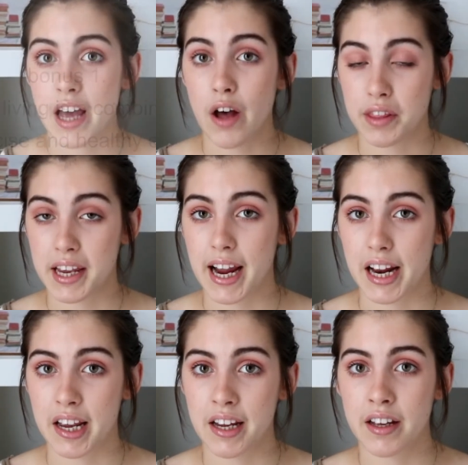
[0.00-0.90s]
healthy
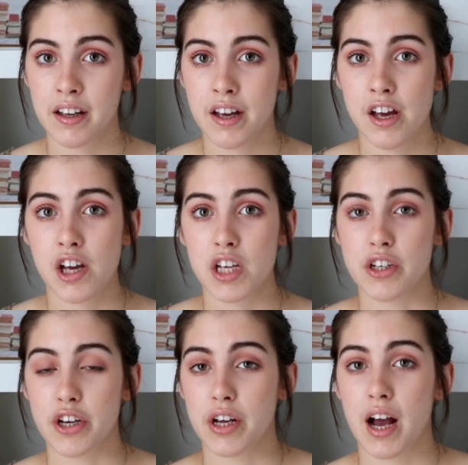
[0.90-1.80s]
eating.
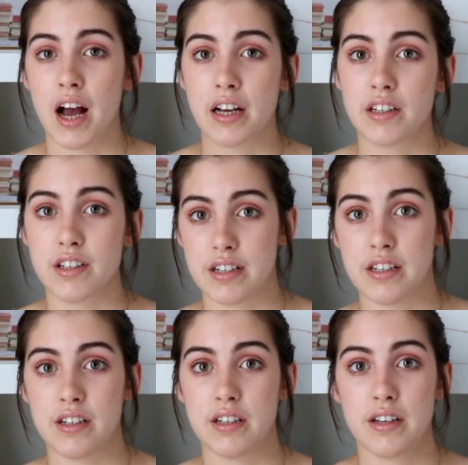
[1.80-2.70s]
So you can't
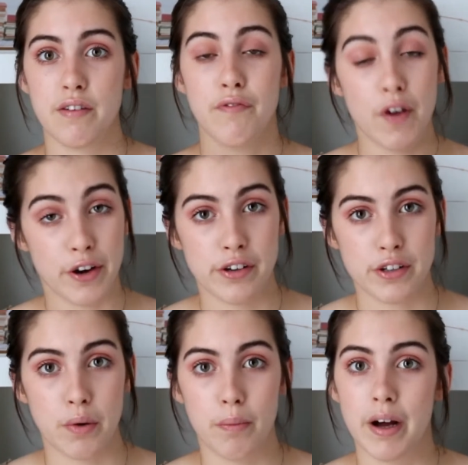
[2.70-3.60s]
just
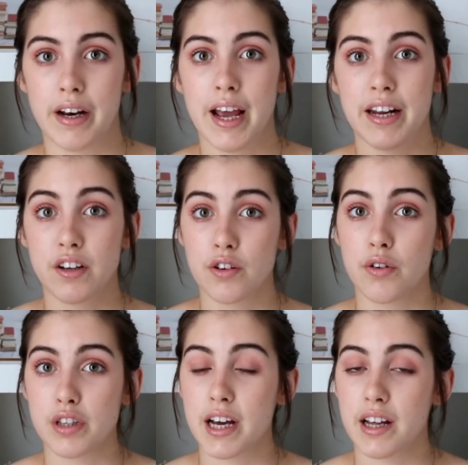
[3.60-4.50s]
focus on one and
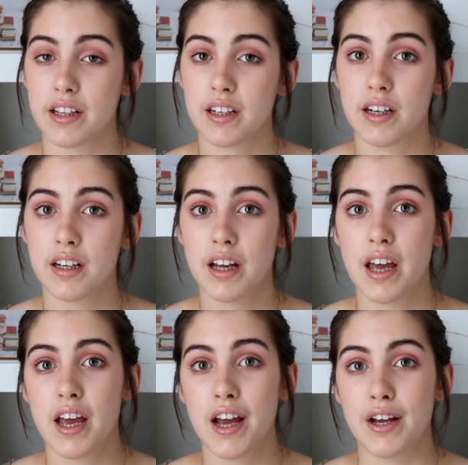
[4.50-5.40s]
ignore the other.
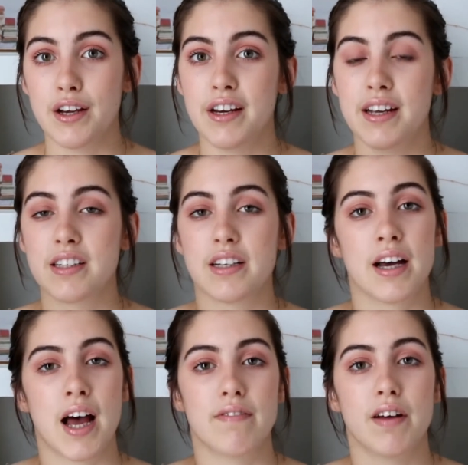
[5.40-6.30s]
You need to
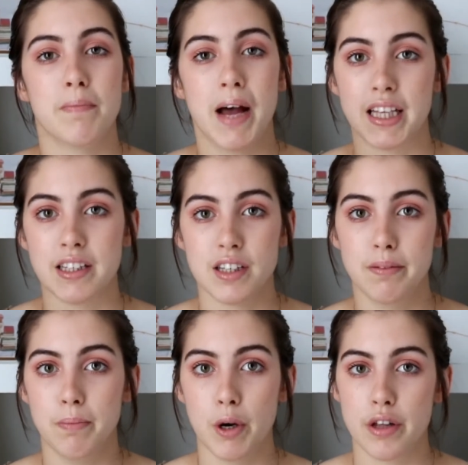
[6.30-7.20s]
have a balance
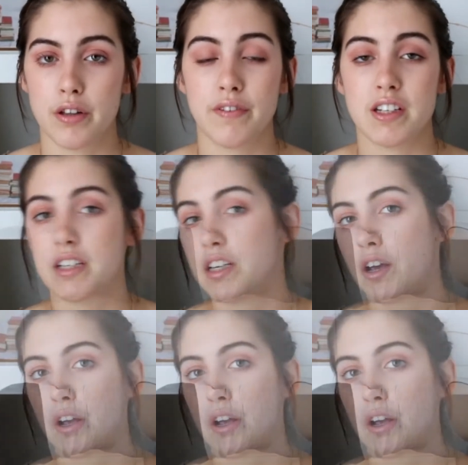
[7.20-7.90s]
of both. Obviously you